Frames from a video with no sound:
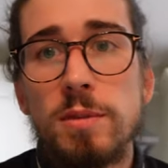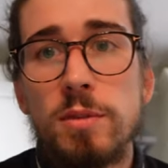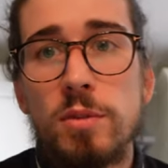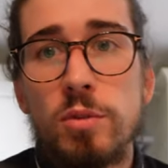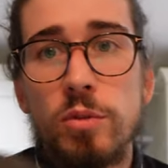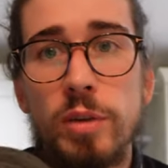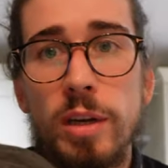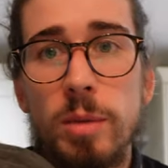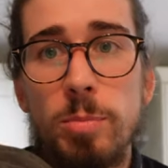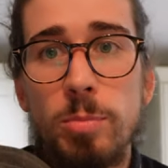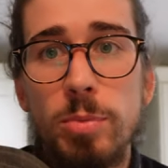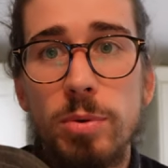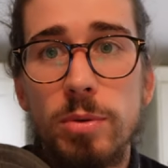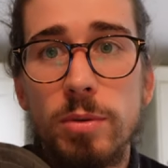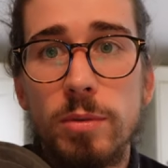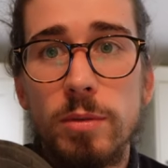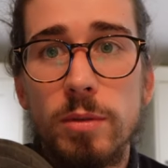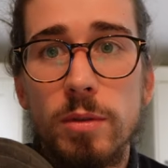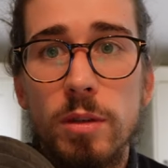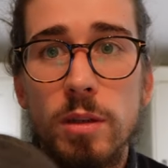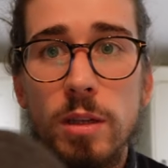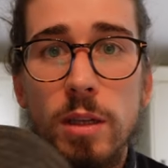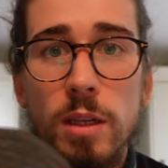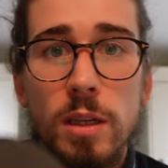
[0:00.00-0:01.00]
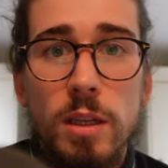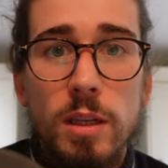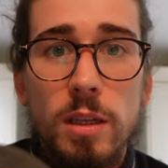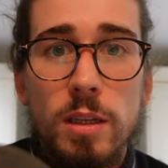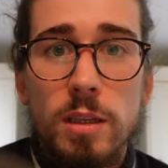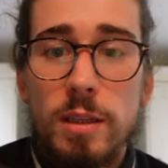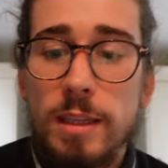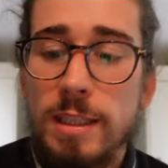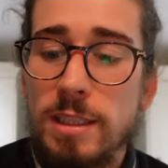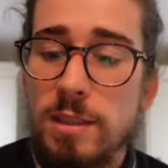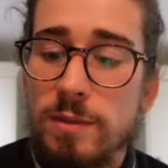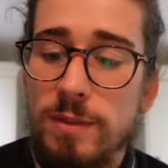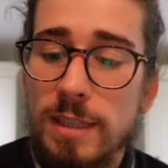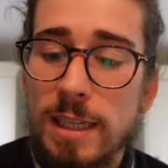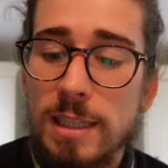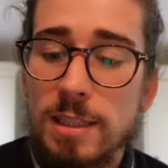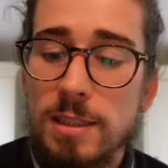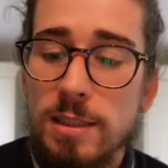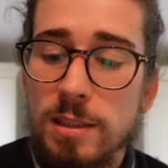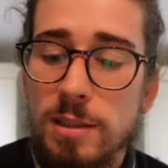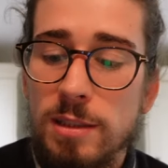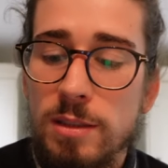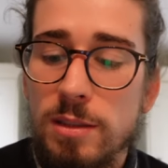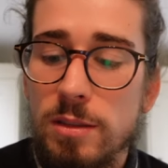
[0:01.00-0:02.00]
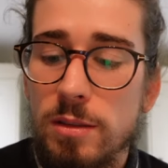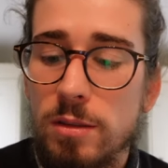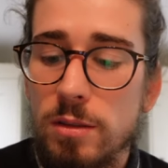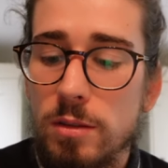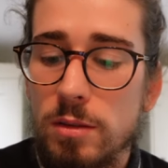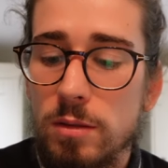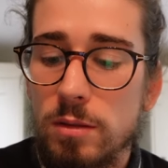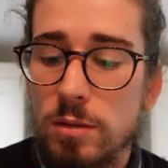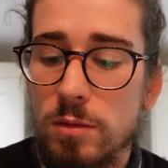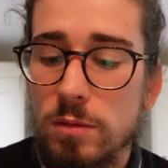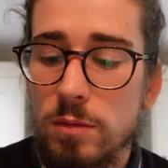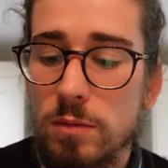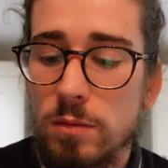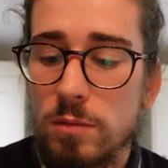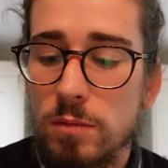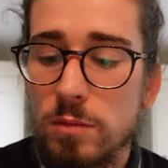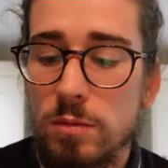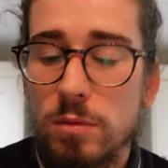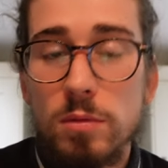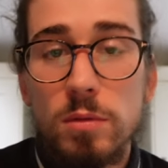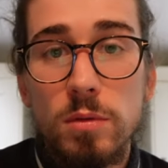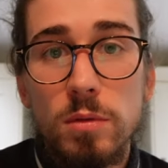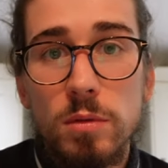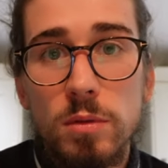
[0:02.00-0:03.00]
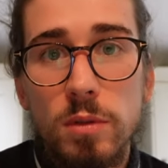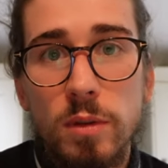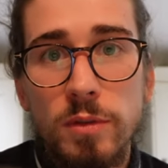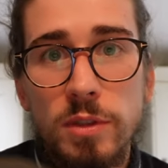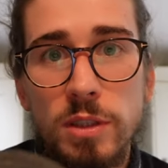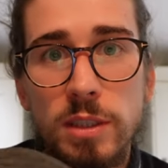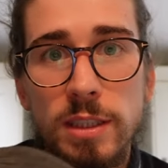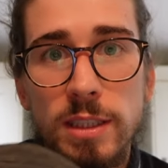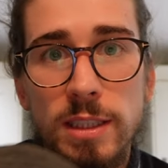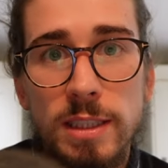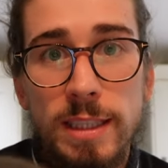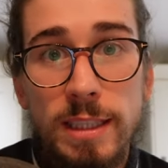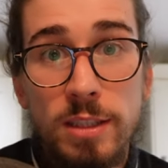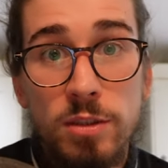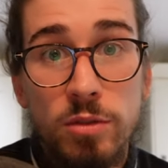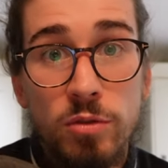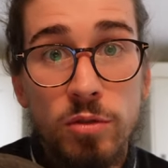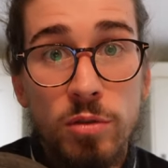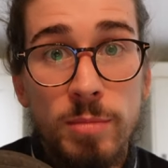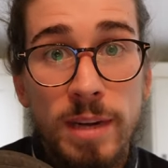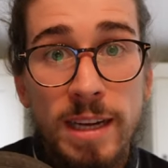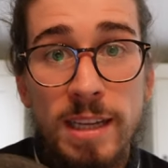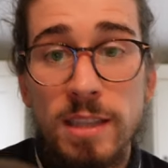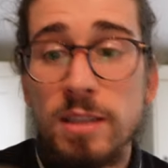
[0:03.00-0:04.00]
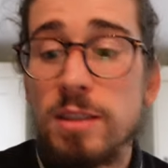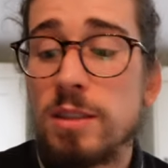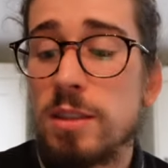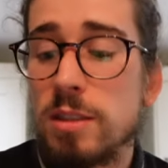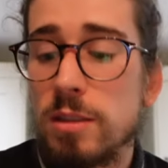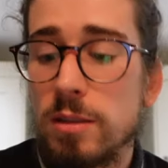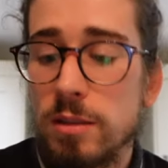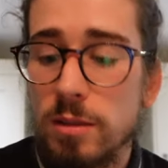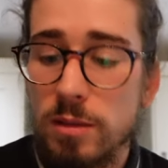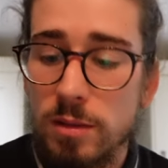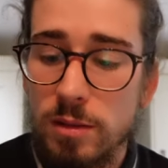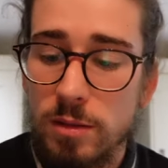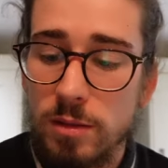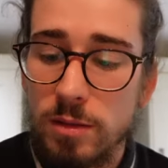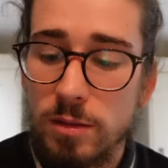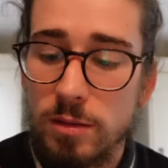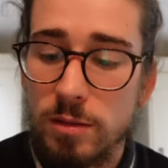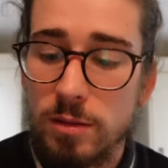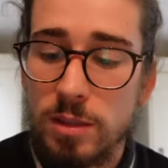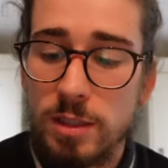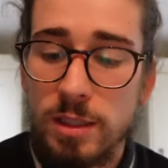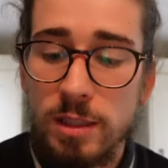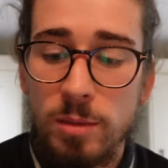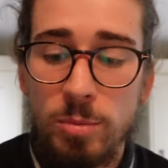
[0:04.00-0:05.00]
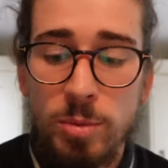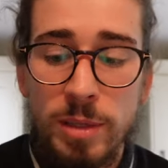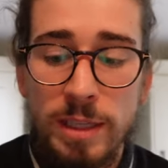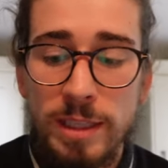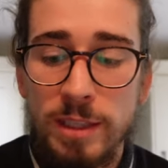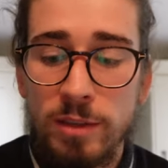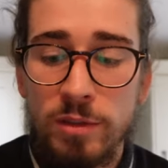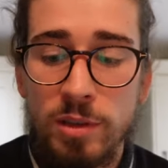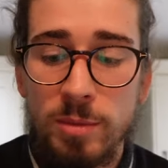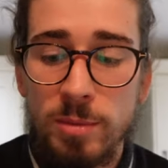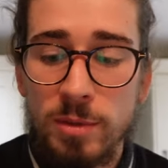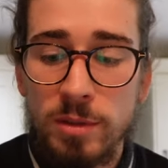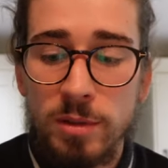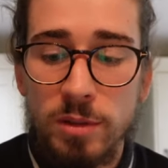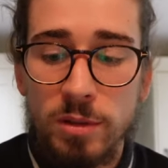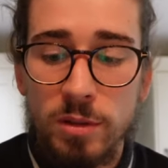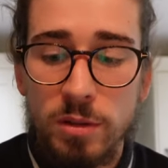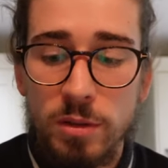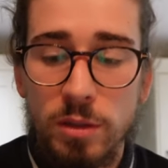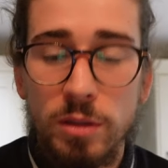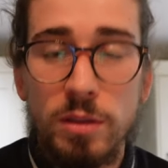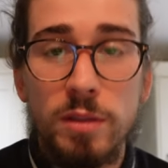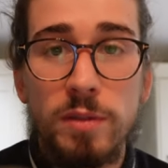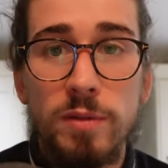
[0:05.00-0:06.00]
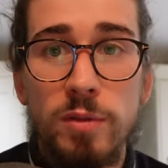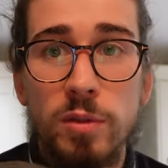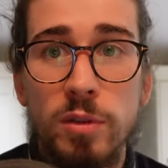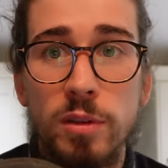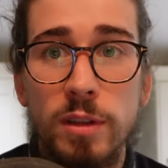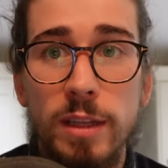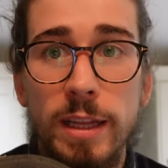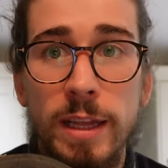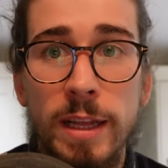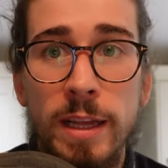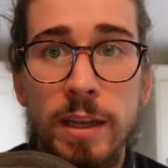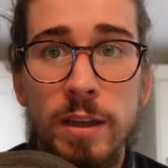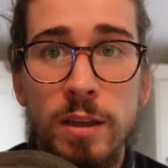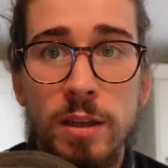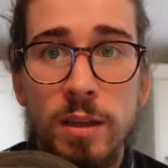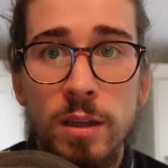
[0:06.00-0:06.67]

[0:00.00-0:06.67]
of grip, these have lasted obviously 600 miles. Still plenty of grip on the front there.